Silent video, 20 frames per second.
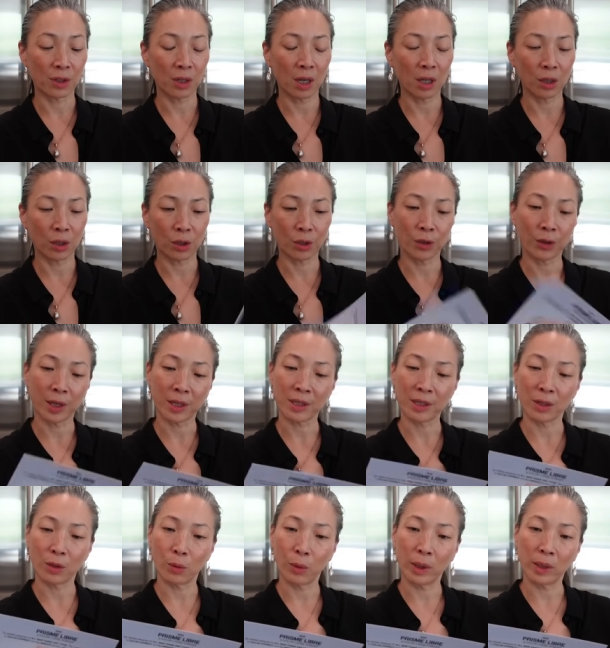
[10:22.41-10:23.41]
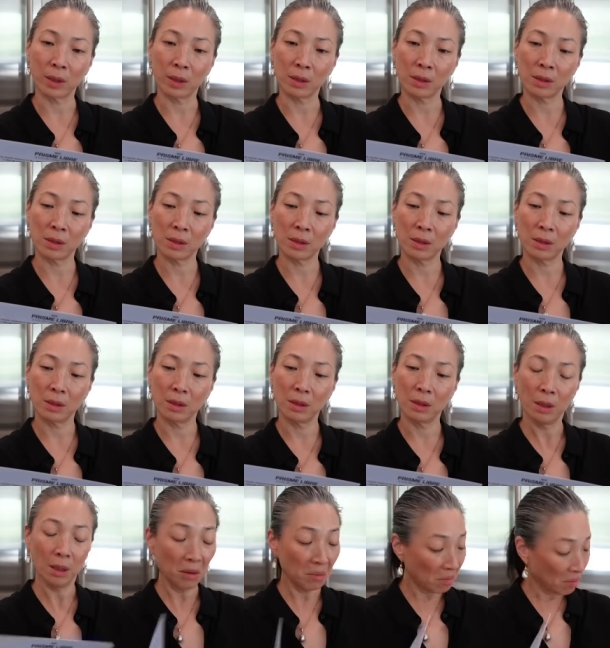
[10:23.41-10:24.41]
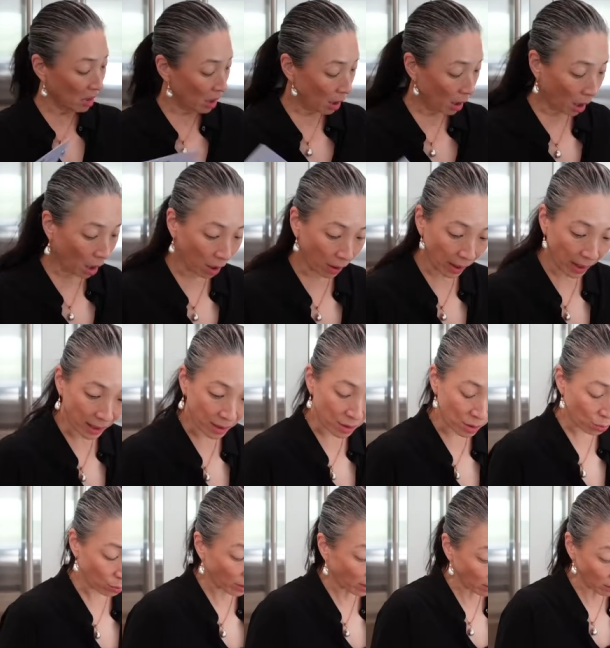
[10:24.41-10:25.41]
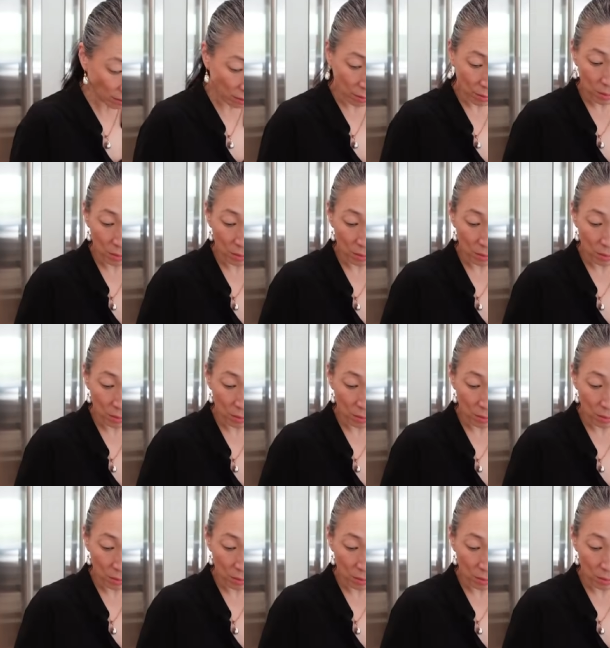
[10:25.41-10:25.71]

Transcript: color correcting, weightless. All right, well,